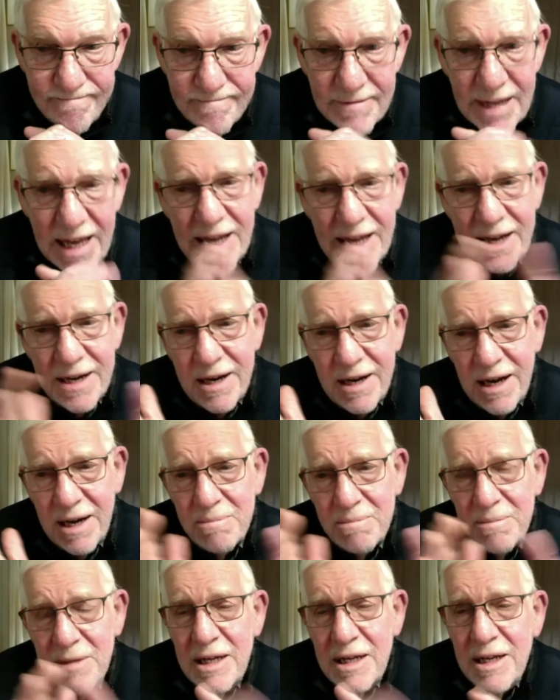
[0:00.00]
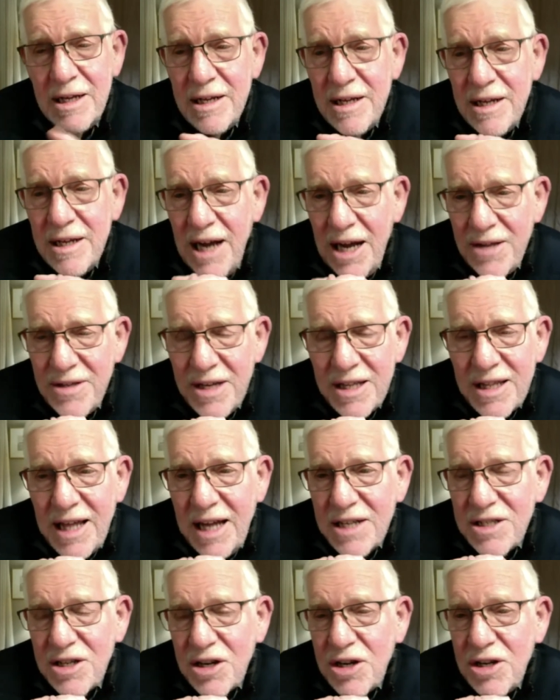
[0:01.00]
And uh, I think
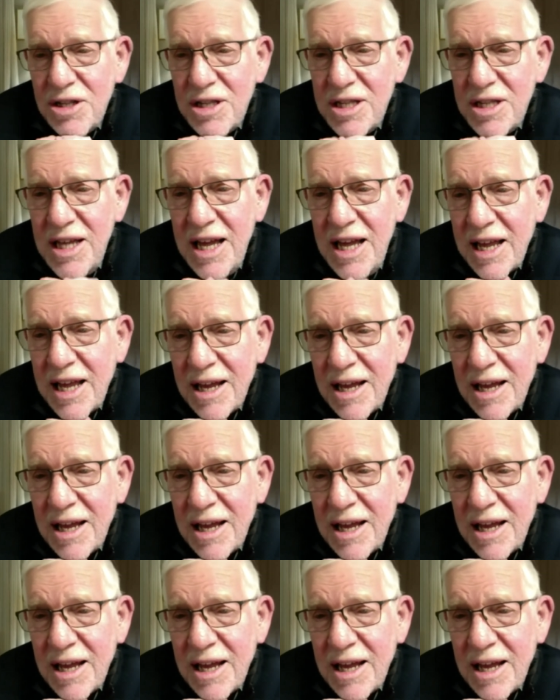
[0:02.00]
that's a good thing.